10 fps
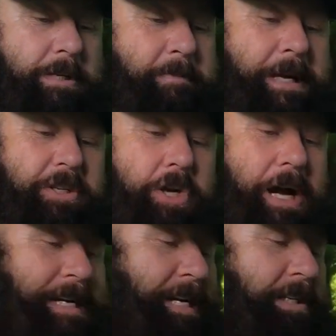respect
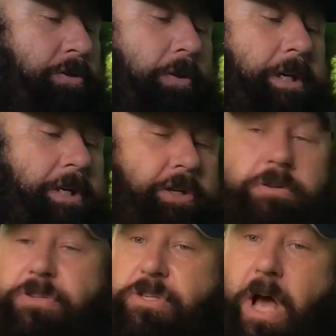Chinese
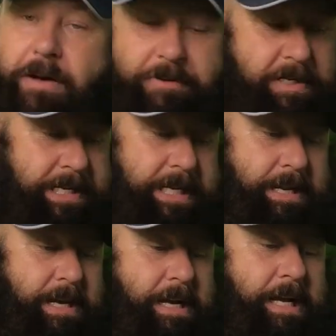traditional
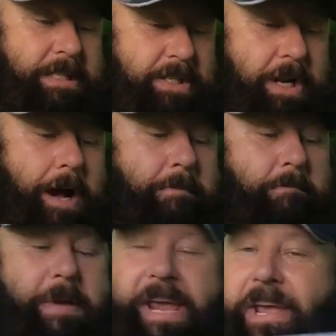sovereignty, and
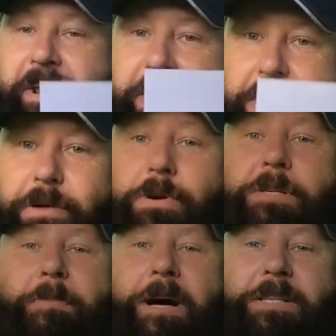stop making
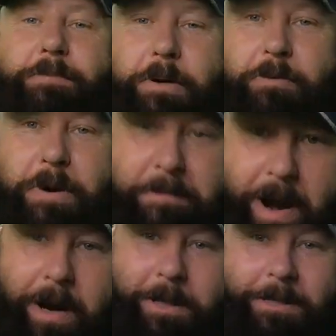irresponsible
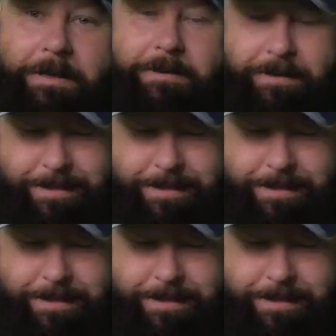remarks.